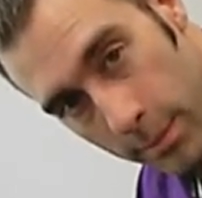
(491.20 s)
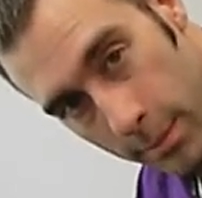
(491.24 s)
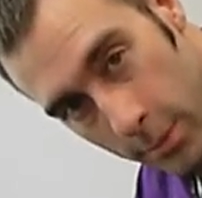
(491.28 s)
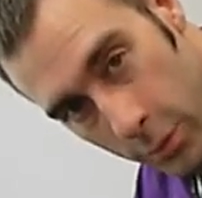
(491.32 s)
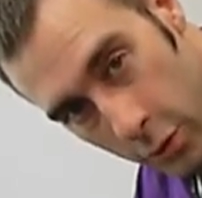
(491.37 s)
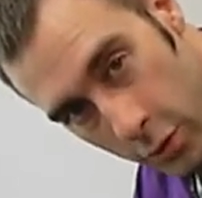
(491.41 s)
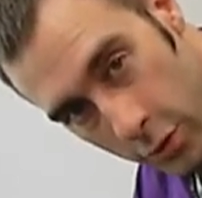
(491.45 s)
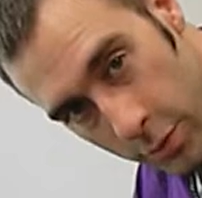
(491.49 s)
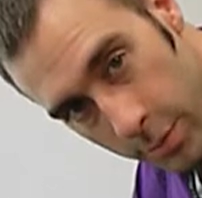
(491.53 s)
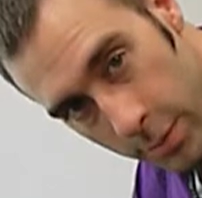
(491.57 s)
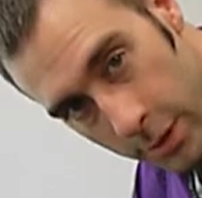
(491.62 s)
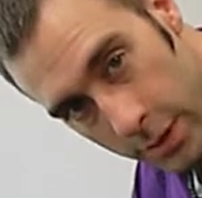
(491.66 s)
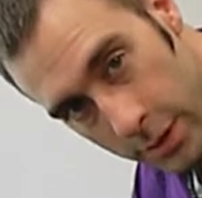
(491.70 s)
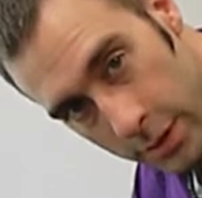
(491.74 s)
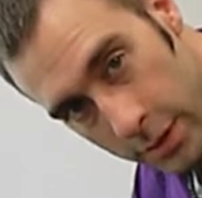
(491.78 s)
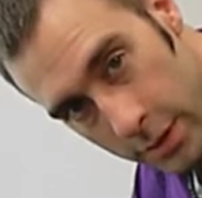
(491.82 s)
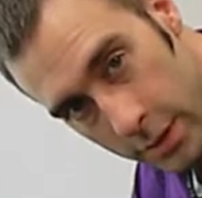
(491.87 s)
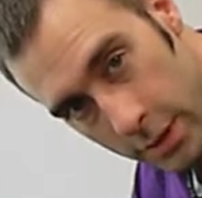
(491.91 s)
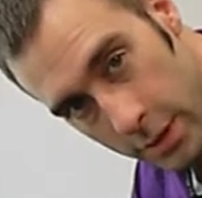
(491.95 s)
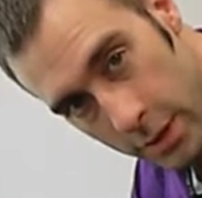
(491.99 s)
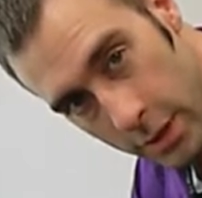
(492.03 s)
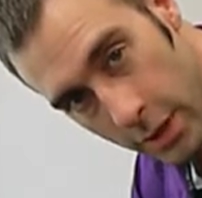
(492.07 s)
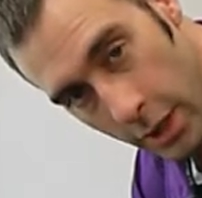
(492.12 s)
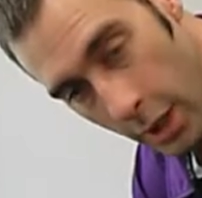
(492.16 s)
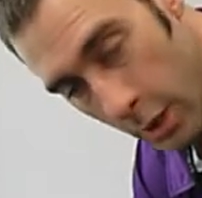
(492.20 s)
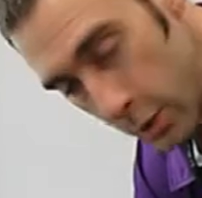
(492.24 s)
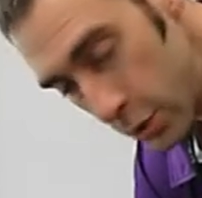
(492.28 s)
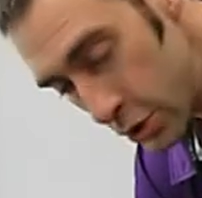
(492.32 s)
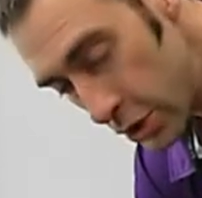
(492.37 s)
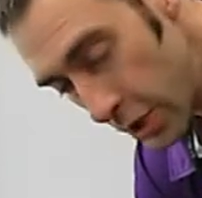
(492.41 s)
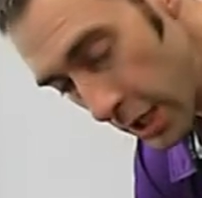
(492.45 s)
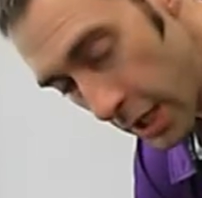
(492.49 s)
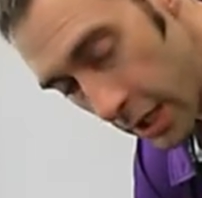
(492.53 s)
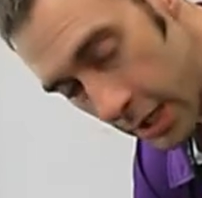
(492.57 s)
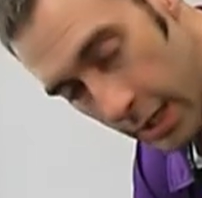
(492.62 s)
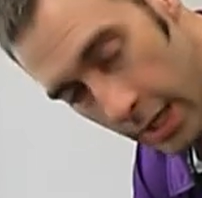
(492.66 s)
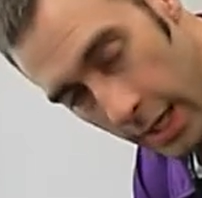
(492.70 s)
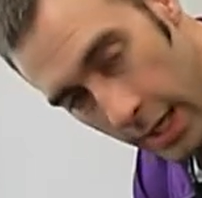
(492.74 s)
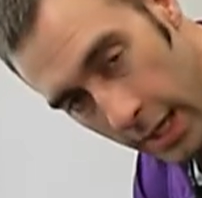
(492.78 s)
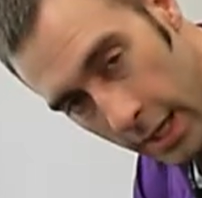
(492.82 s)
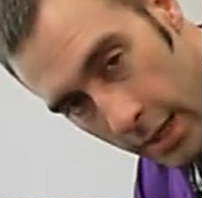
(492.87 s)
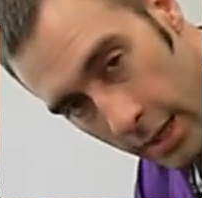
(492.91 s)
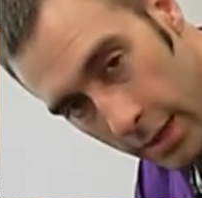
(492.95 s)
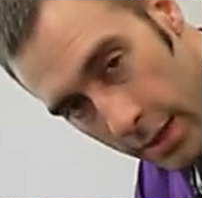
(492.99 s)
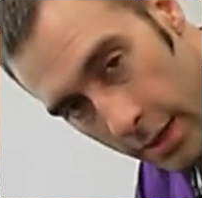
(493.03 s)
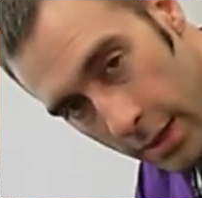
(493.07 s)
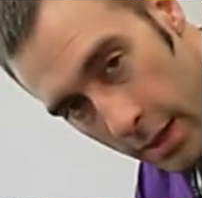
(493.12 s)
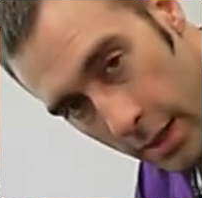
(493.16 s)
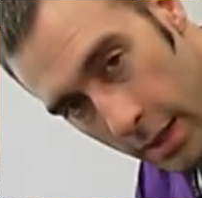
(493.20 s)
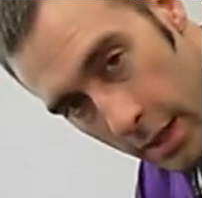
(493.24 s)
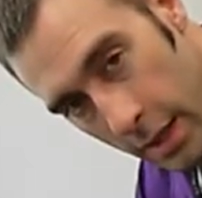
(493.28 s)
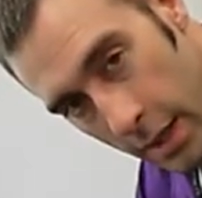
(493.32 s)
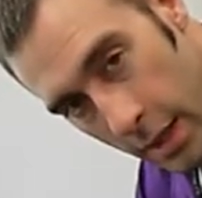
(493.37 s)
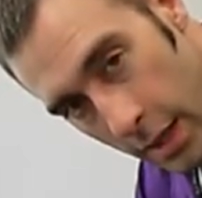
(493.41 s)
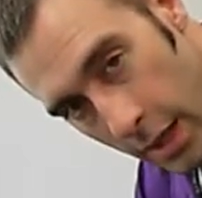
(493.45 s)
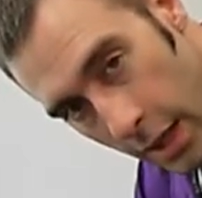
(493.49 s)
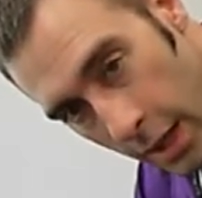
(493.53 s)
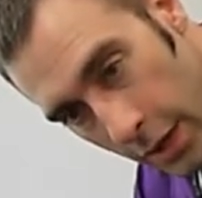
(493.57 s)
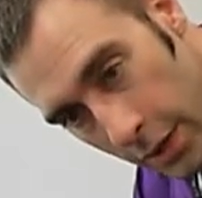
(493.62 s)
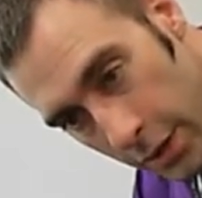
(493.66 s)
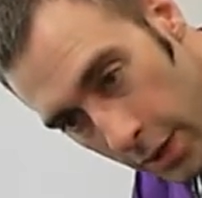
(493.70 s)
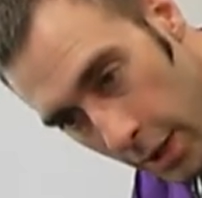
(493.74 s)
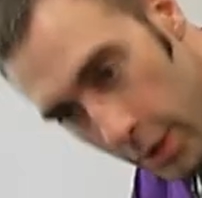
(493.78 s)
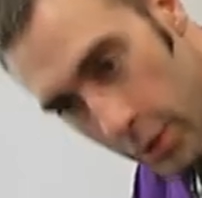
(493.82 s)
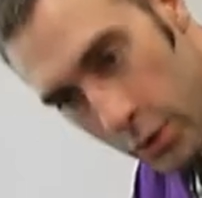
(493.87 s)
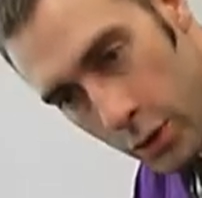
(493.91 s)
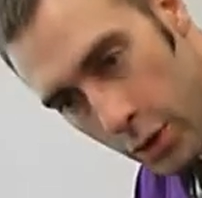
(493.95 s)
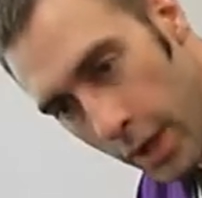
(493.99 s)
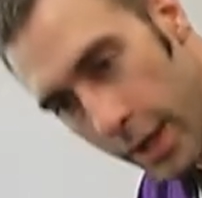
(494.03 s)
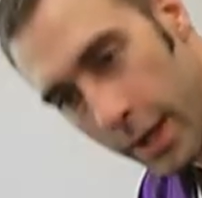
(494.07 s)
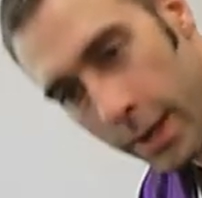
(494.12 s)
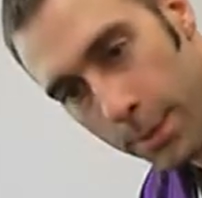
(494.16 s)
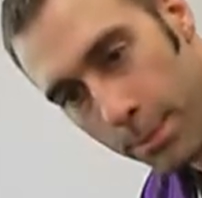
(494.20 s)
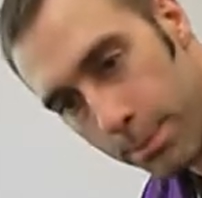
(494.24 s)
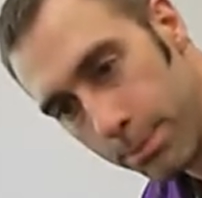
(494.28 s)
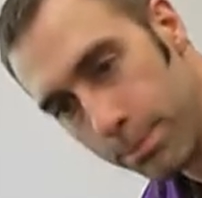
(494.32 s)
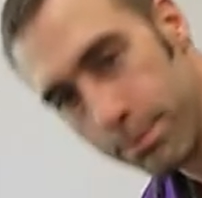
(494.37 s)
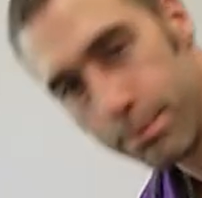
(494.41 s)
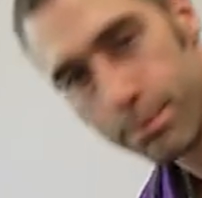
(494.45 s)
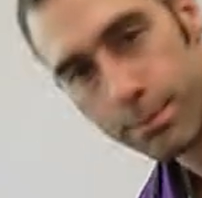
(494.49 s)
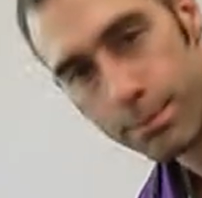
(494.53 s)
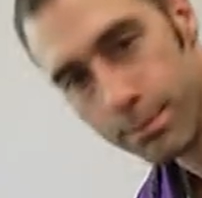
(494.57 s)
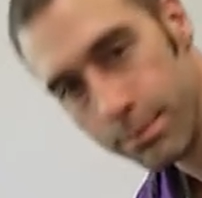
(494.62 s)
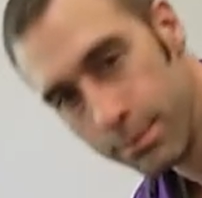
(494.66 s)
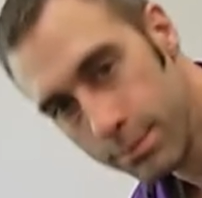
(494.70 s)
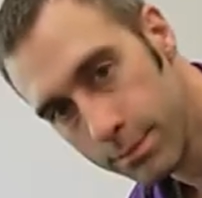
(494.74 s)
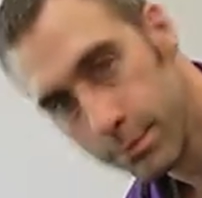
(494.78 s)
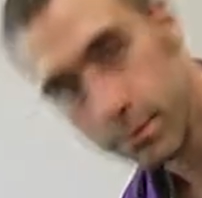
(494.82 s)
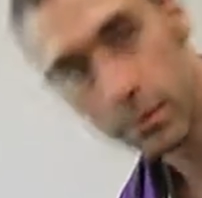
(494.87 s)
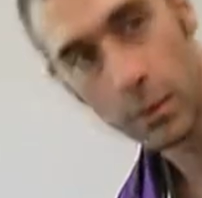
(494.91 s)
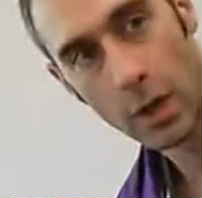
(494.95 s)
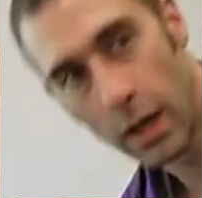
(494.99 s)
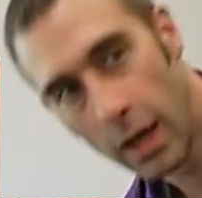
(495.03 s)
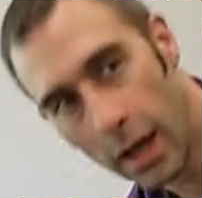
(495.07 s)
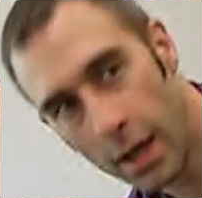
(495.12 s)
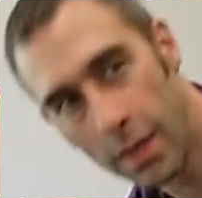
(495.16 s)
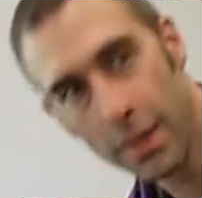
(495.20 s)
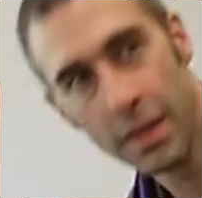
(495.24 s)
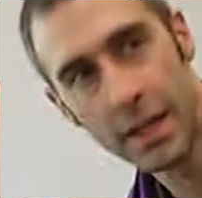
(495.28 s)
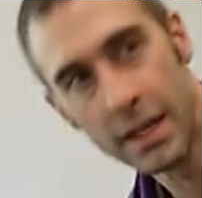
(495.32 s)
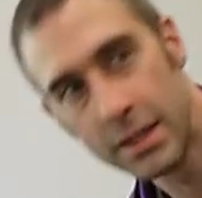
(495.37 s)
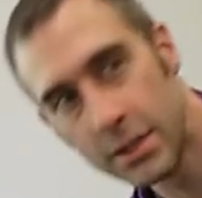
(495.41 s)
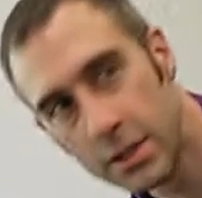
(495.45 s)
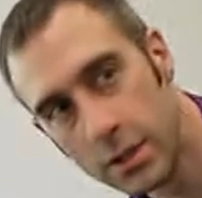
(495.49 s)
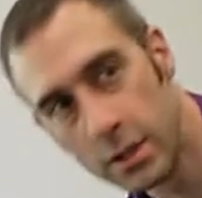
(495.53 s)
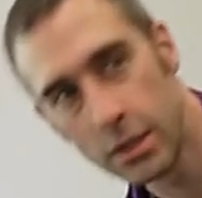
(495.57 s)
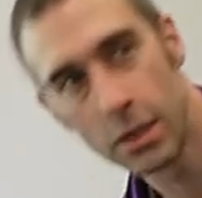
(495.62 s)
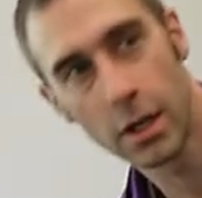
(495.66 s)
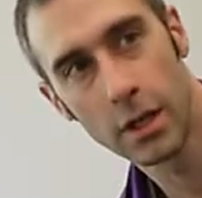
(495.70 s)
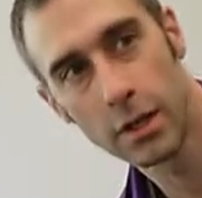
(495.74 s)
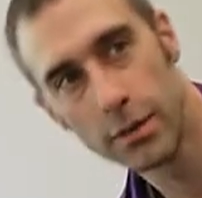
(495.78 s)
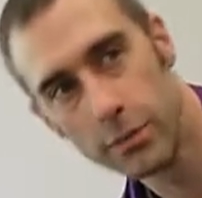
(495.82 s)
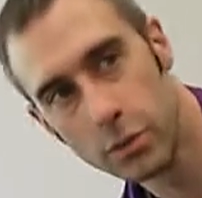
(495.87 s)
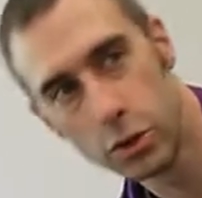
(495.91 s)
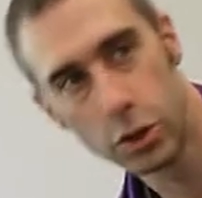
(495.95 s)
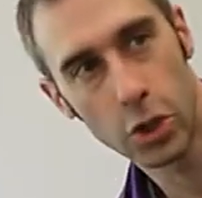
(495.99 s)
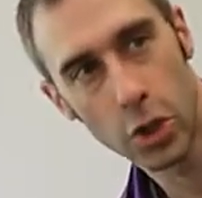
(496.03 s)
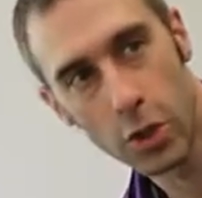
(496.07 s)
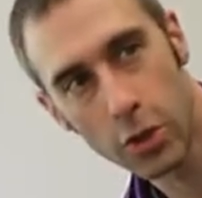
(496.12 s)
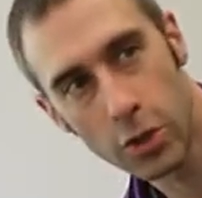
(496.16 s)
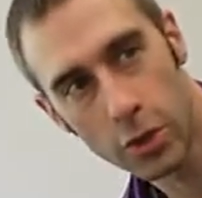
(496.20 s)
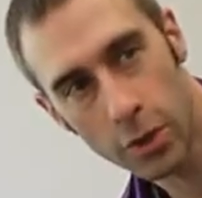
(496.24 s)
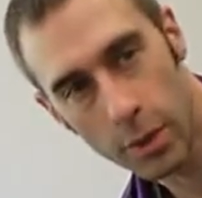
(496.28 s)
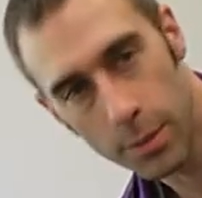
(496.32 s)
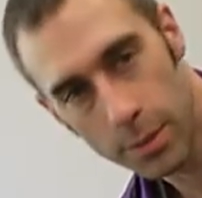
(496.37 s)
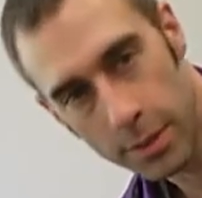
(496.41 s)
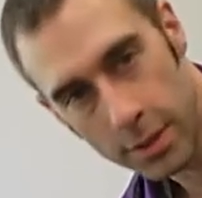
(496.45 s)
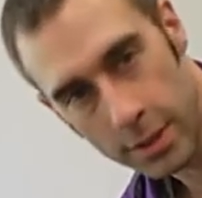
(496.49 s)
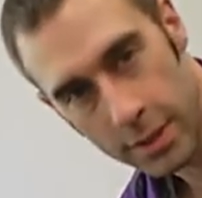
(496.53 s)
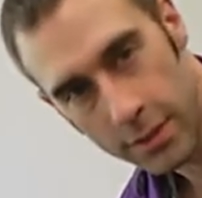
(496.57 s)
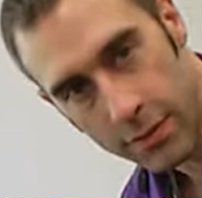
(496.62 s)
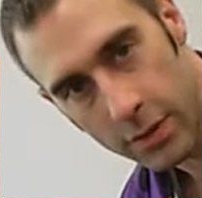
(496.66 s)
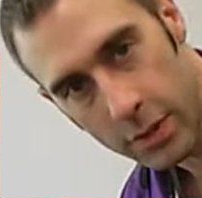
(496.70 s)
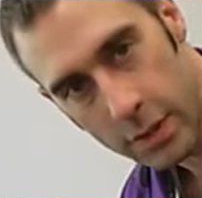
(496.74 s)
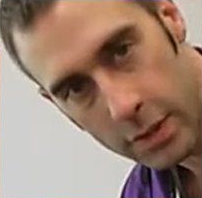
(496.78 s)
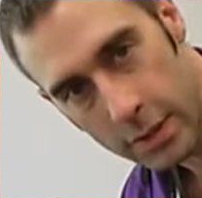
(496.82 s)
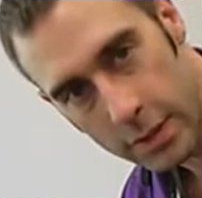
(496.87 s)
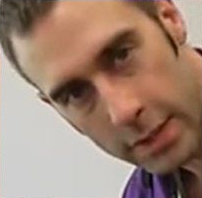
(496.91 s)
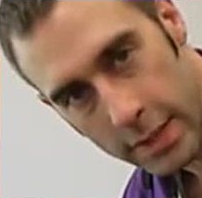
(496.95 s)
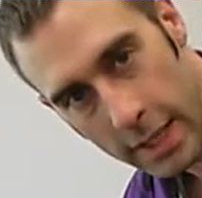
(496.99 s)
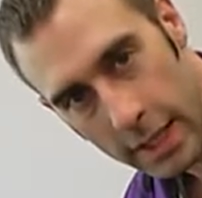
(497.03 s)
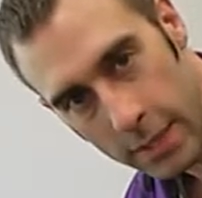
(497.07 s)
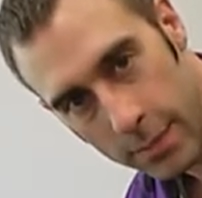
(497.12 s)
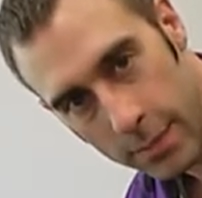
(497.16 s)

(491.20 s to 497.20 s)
movement. No jerking and no trying to go like this and kind of jog them as if you're going to take